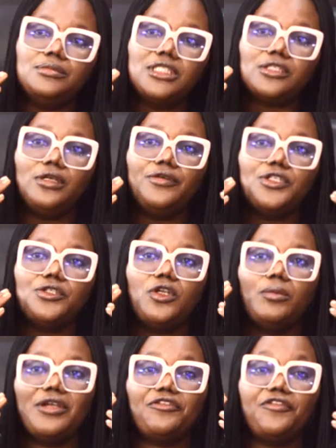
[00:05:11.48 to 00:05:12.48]
discoloration
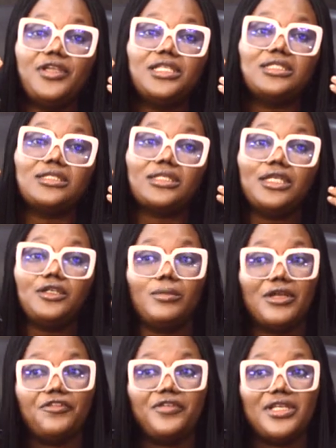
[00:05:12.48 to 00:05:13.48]
on my face, the skin on
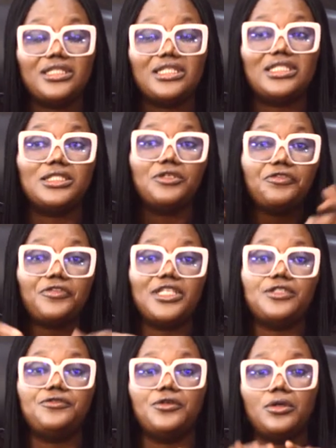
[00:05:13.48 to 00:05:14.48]
my face is
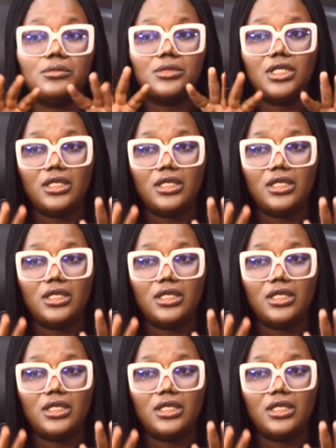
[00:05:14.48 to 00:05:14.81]
different from